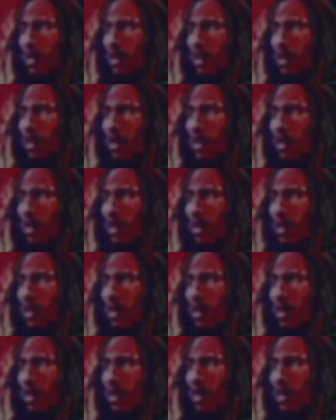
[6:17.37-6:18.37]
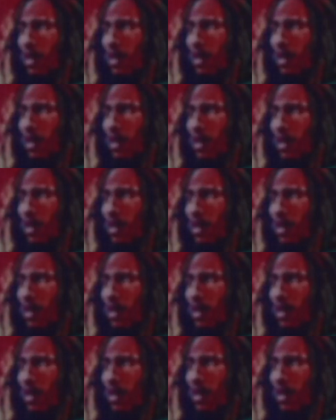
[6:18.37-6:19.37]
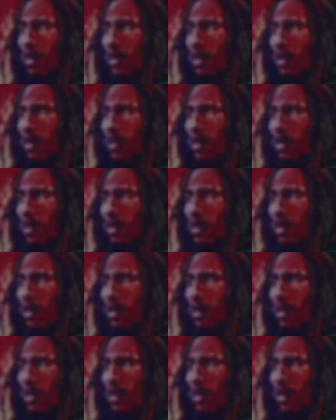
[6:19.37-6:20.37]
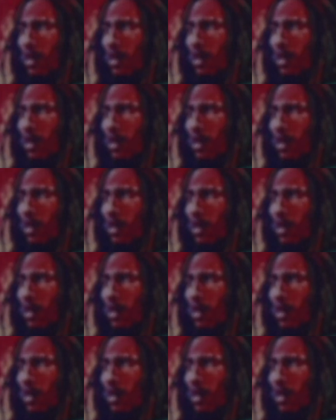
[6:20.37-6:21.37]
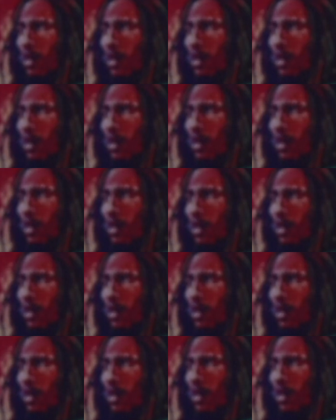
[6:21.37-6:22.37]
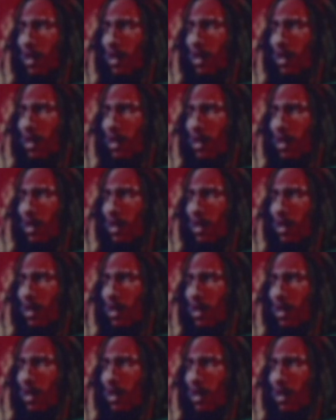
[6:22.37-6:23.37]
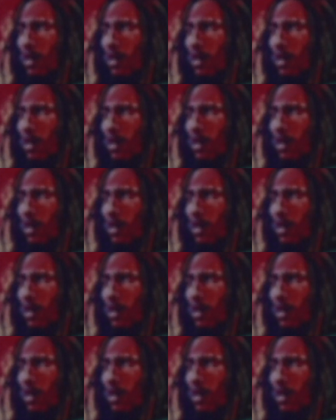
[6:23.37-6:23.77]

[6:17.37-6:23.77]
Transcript: (not speaking)